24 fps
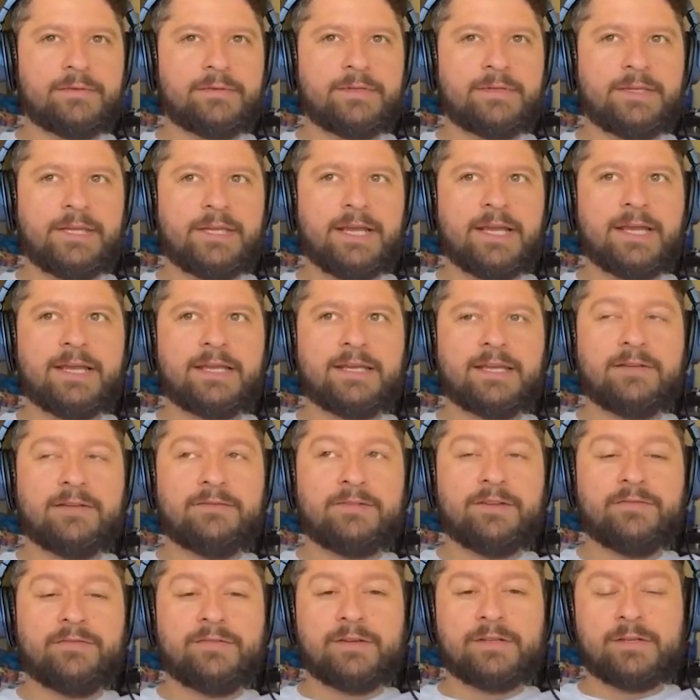They can have
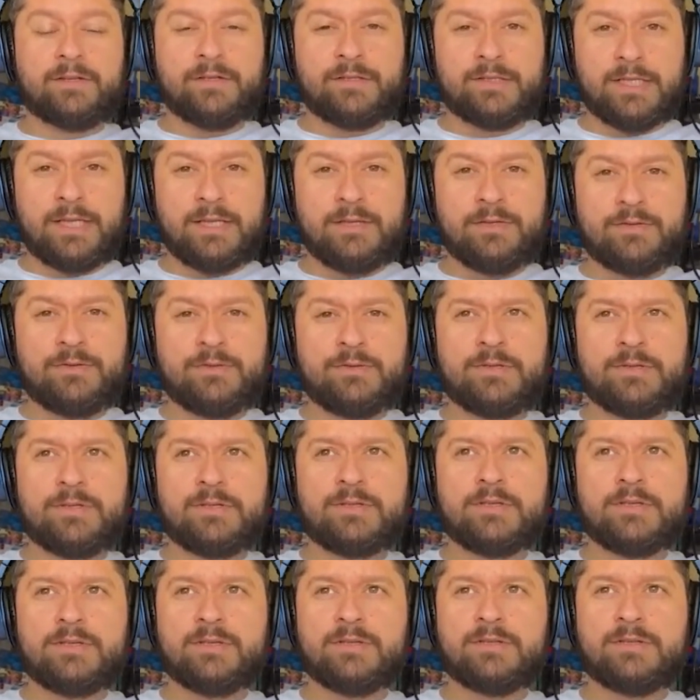different
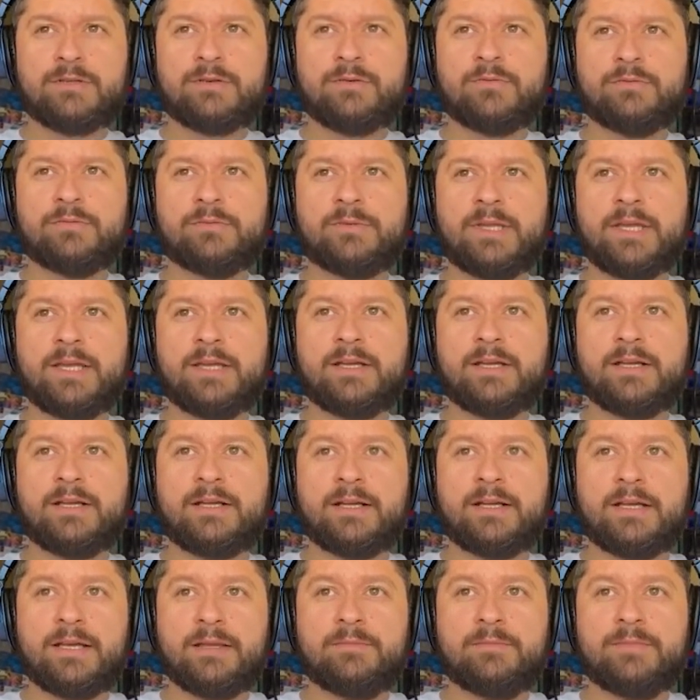consensus, so they
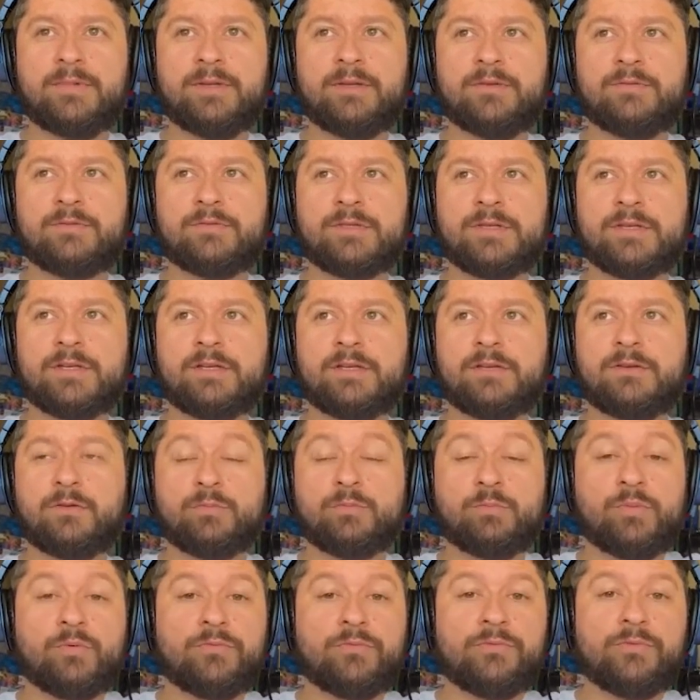can be using
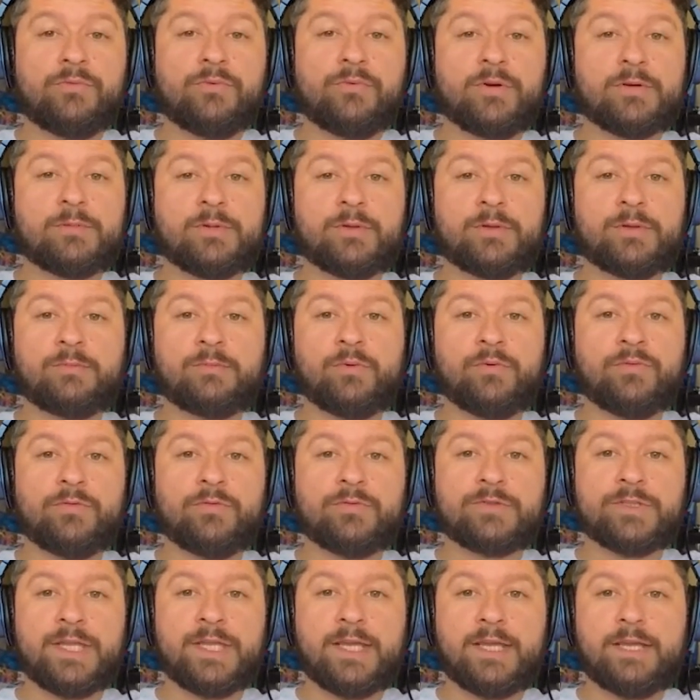not proof of work, but proof
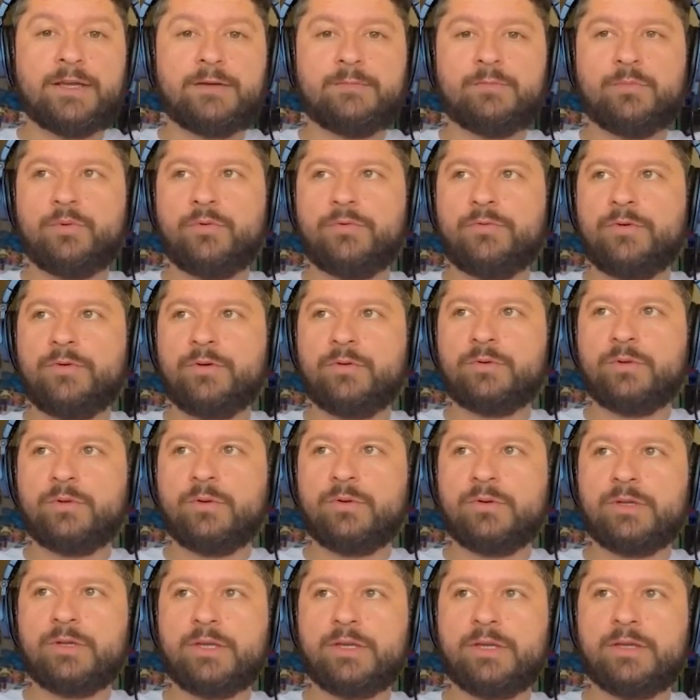of stake, proof of
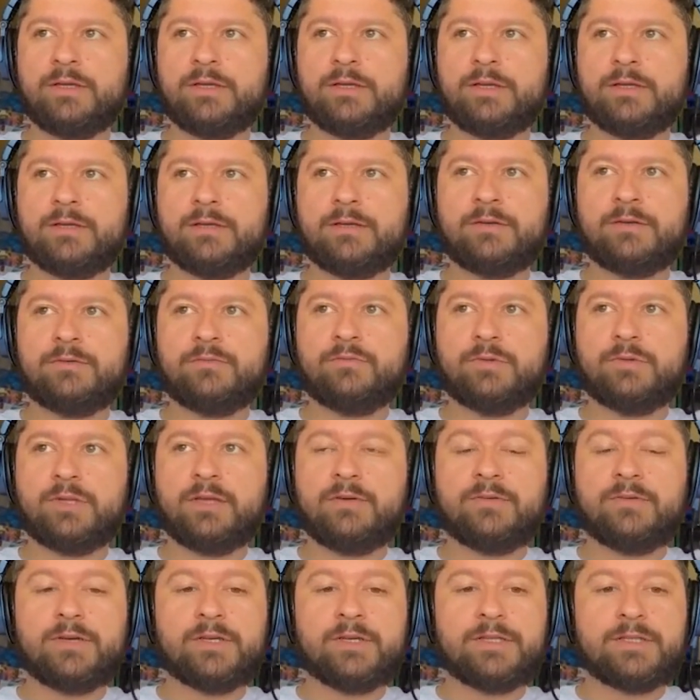authority, and
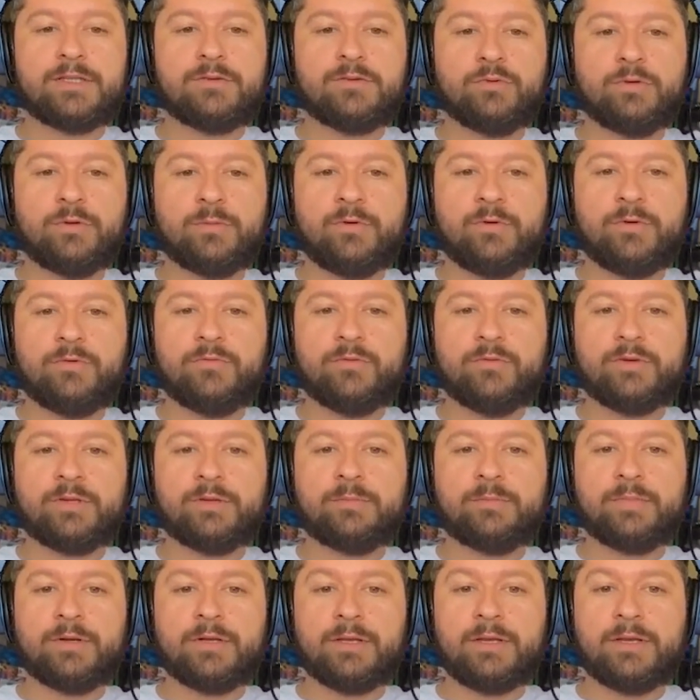whatever is suitable for the
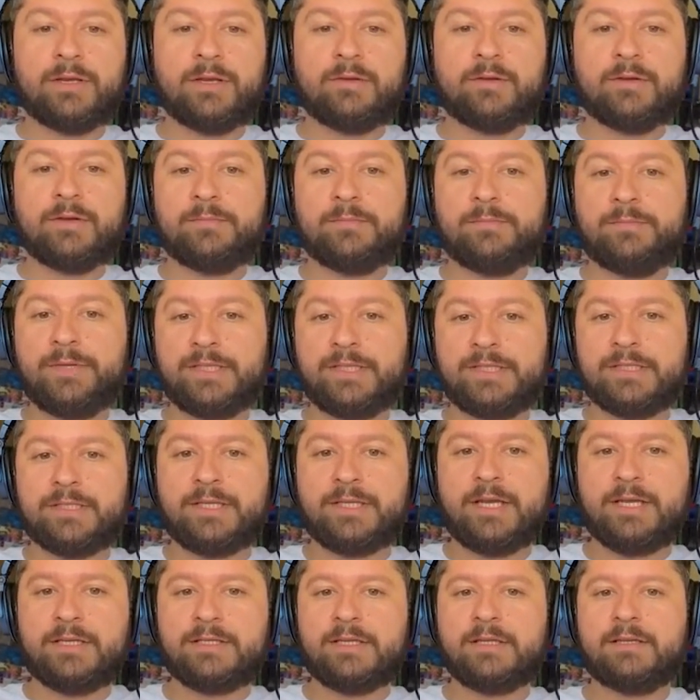particular business
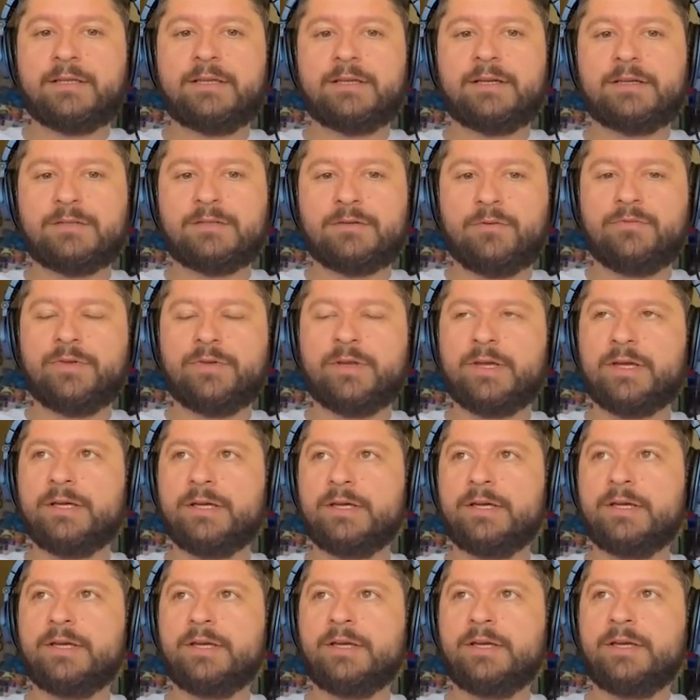case that they're solving.
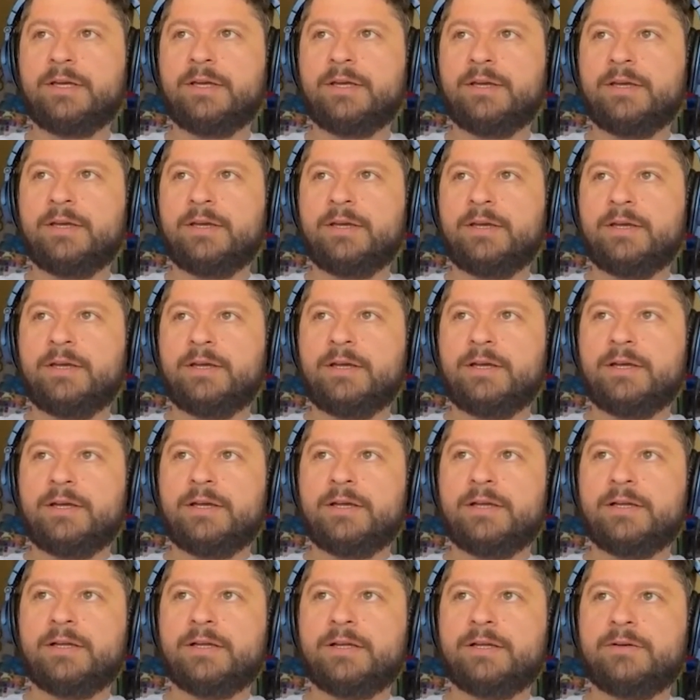
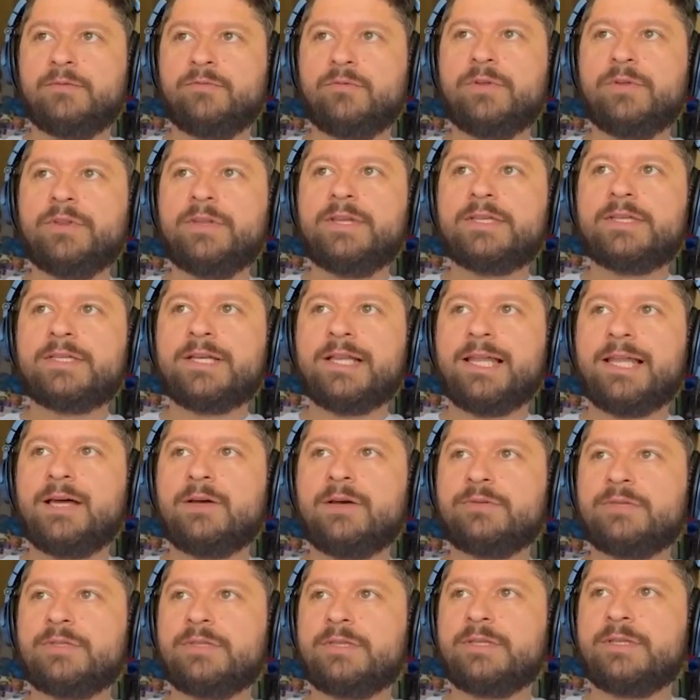What this
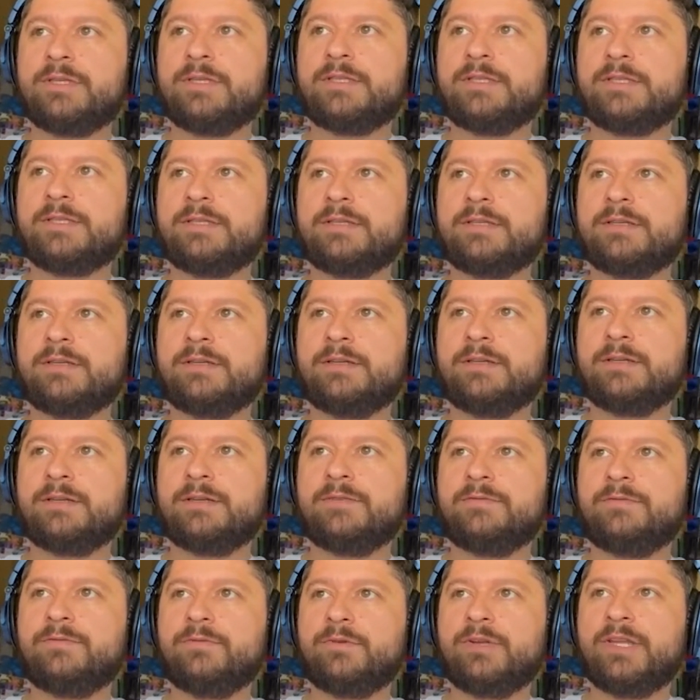allows is
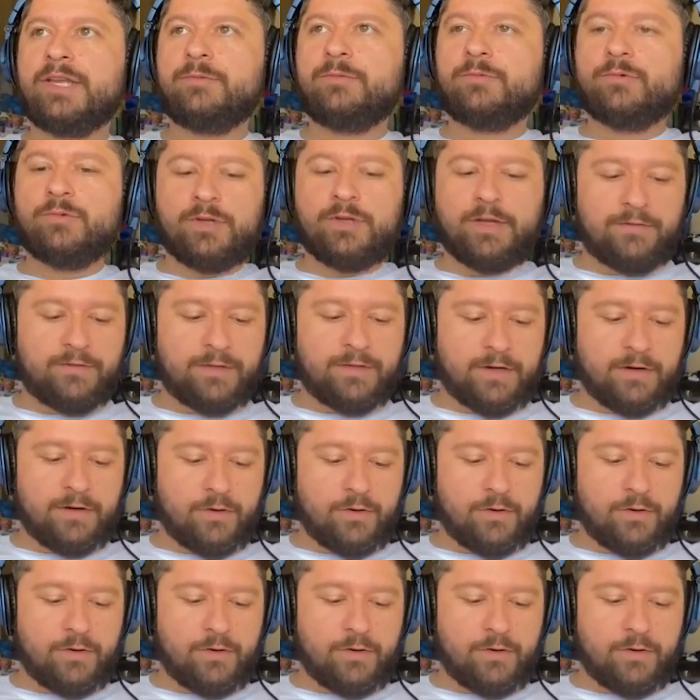for them to have their